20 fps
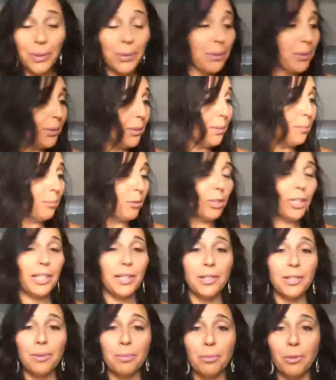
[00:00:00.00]
Good
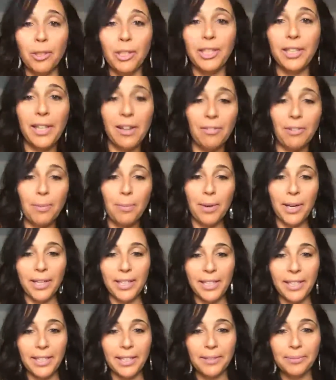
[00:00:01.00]
morning,
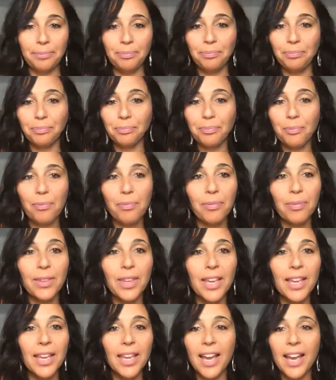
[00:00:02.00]
everybody.
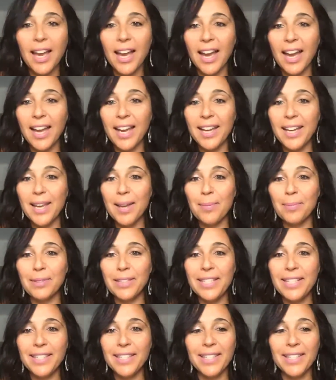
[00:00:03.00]
I am
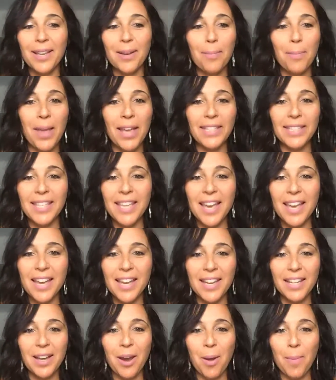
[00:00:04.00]
Lisa
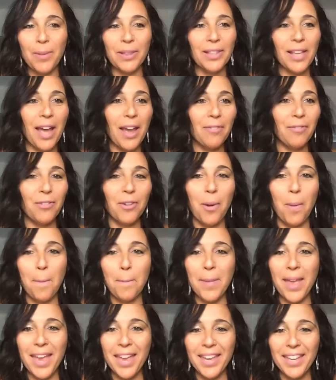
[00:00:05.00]
Meta, coming live
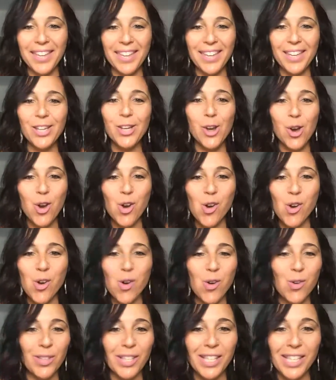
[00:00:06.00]
from
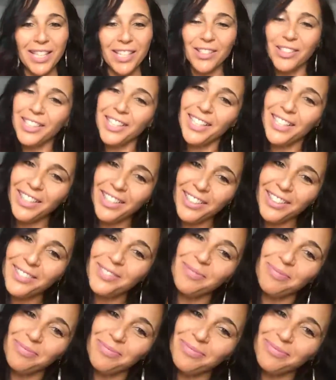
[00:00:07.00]
Mexico, still
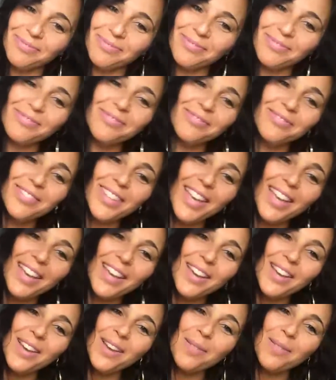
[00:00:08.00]
here,
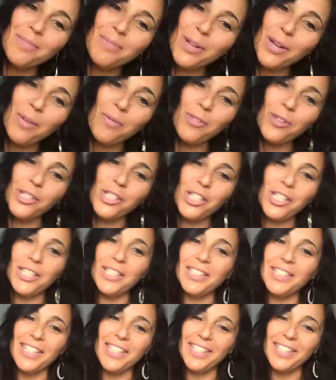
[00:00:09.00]
but
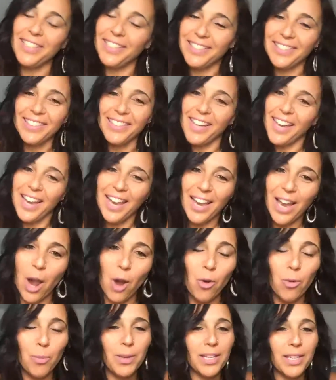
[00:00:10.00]
unfortunately, I
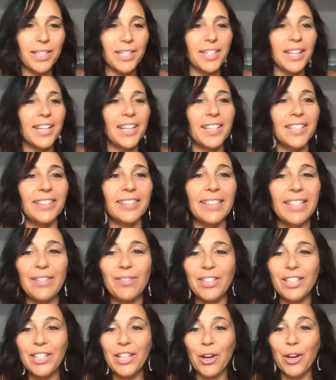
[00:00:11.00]
will be
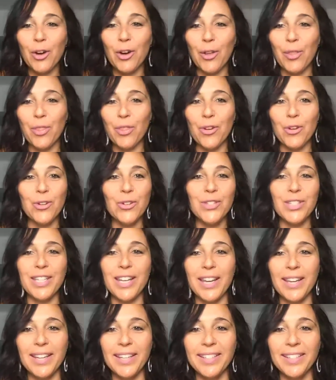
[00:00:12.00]
leaving here on
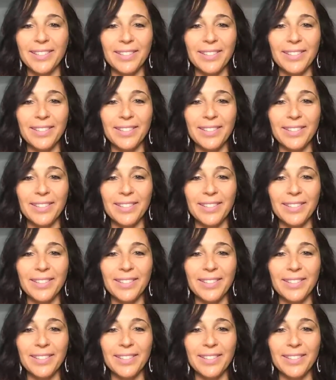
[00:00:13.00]
Thursday.